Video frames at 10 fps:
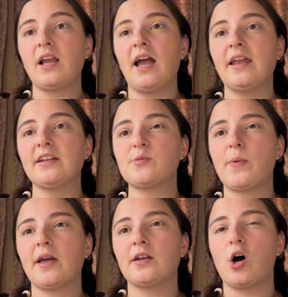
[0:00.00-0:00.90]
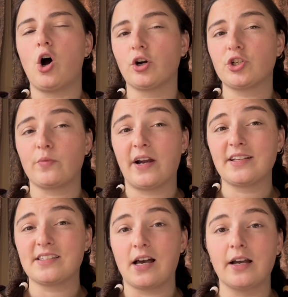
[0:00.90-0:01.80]
And it's been hard to
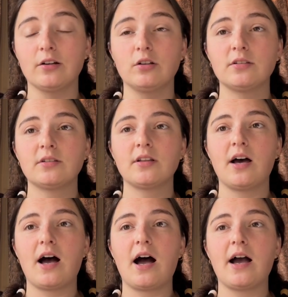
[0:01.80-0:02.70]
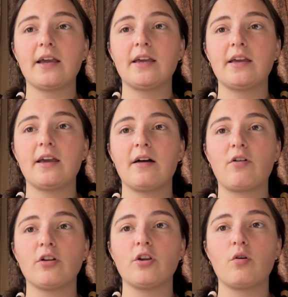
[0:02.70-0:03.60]
reconcile I have
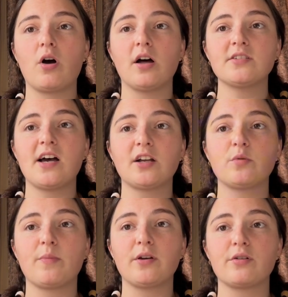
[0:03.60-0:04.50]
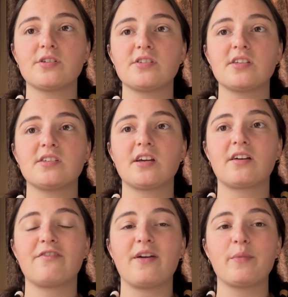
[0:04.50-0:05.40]
gone no contact with my narcissistic
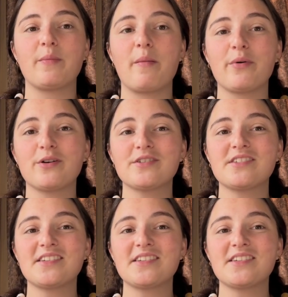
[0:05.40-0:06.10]
family members,